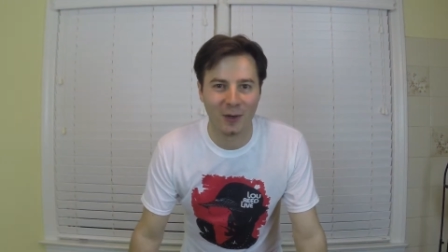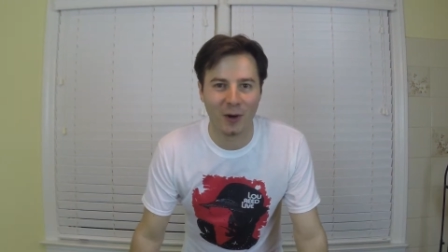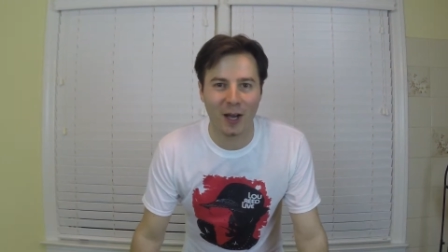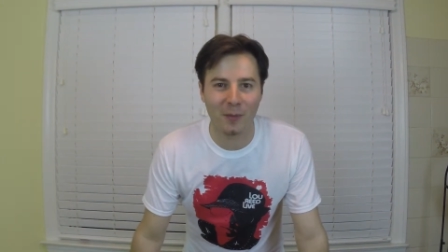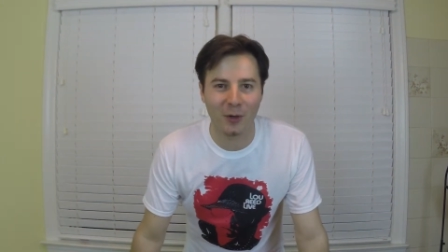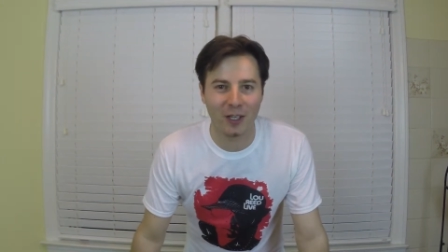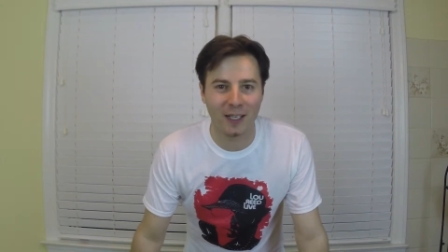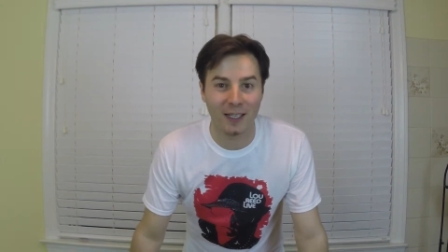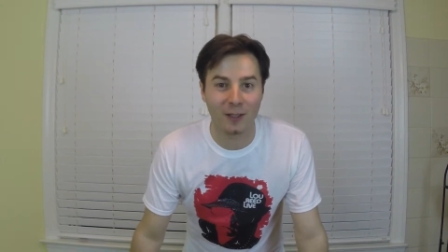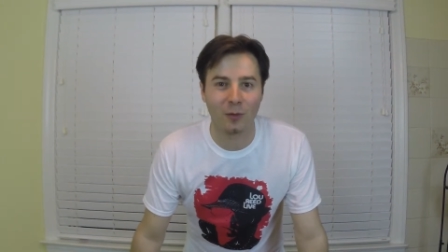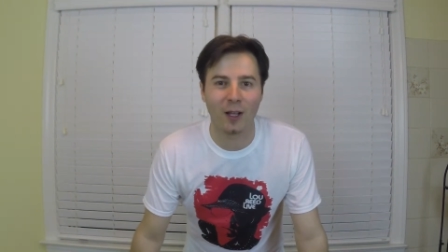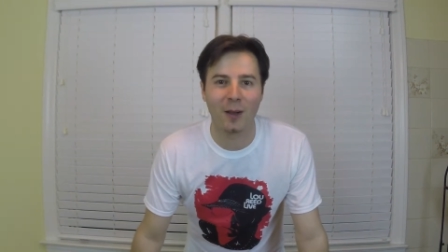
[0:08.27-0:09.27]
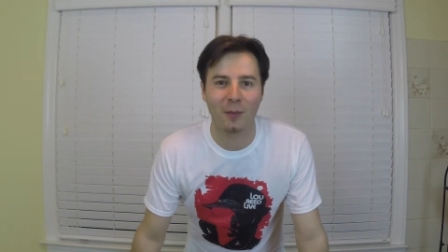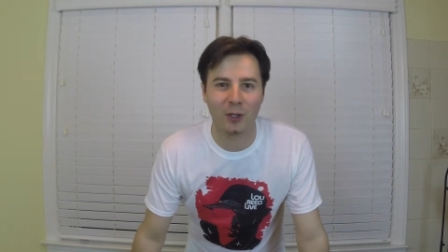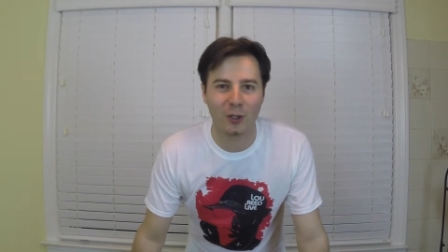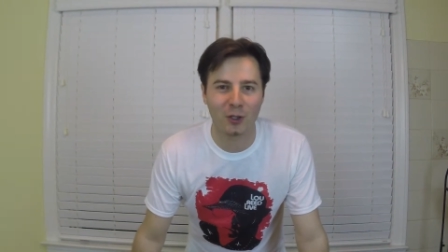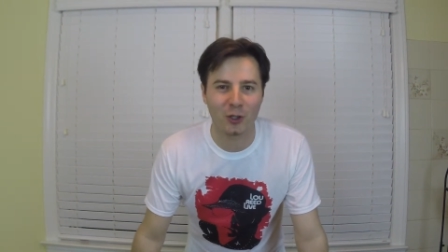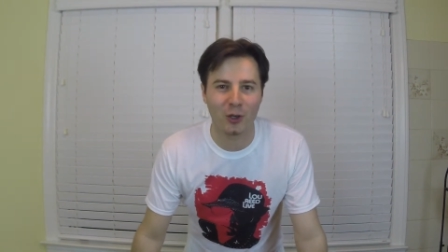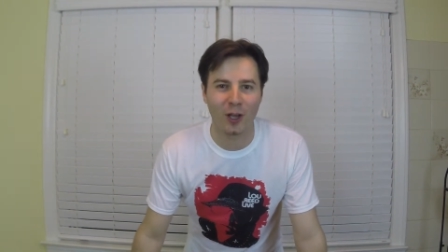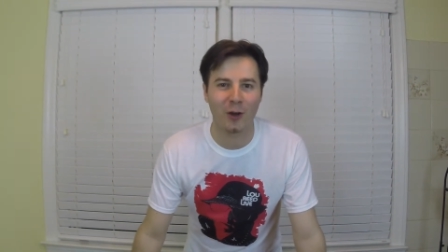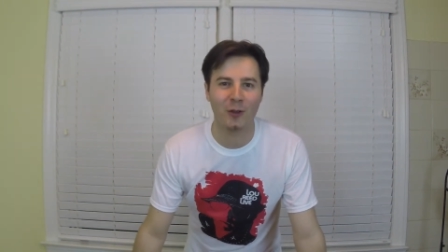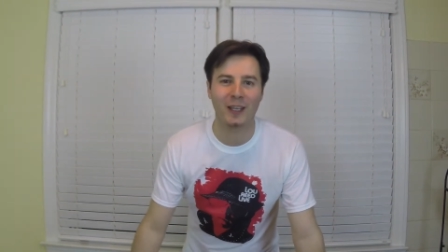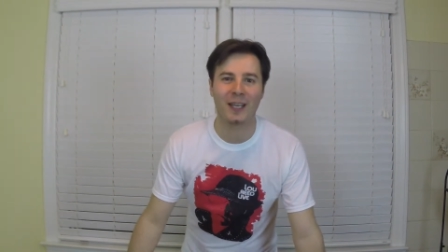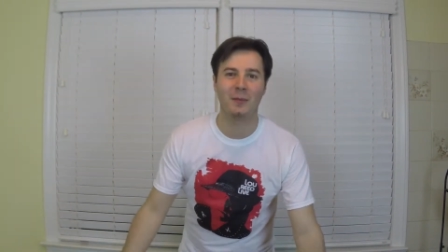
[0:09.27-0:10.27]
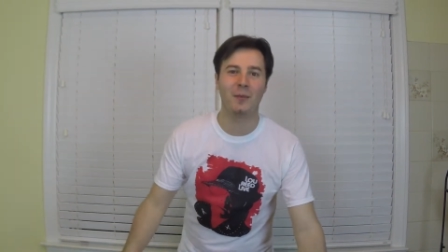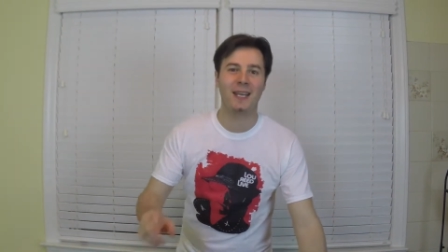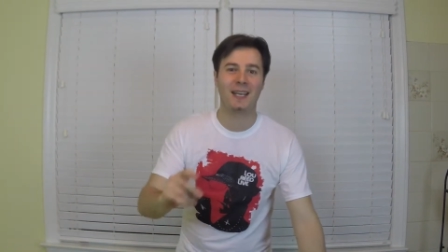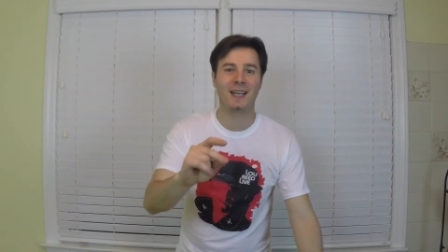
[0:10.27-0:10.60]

What I'm going to eat? Well, I'm going to show you how you can make